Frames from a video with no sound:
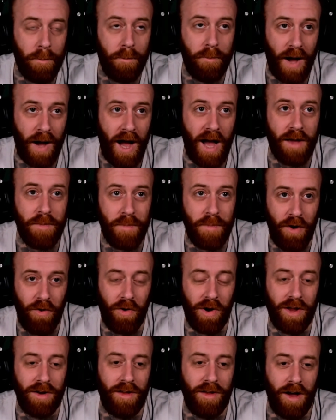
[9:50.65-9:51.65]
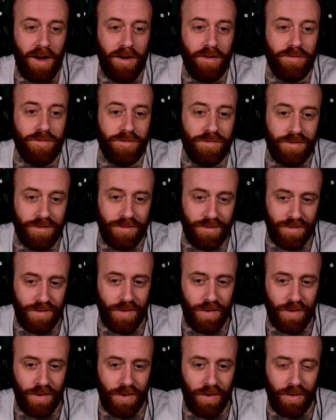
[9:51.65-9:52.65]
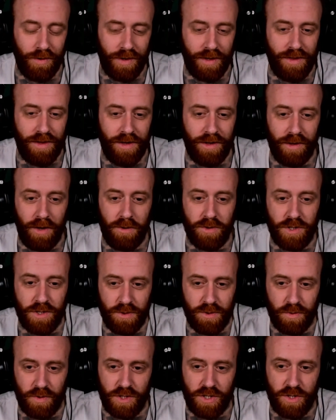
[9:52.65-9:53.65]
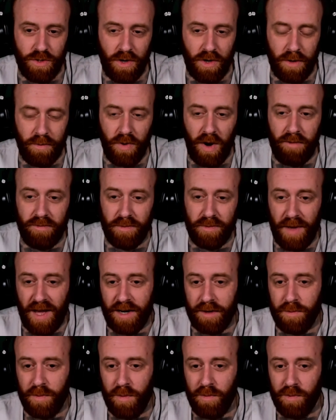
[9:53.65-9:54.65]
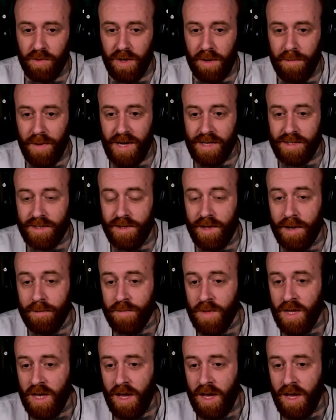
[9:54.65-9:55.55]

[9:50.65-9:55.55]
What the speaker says: by merit of early theologians, which is already problematic, but we'll come back to that.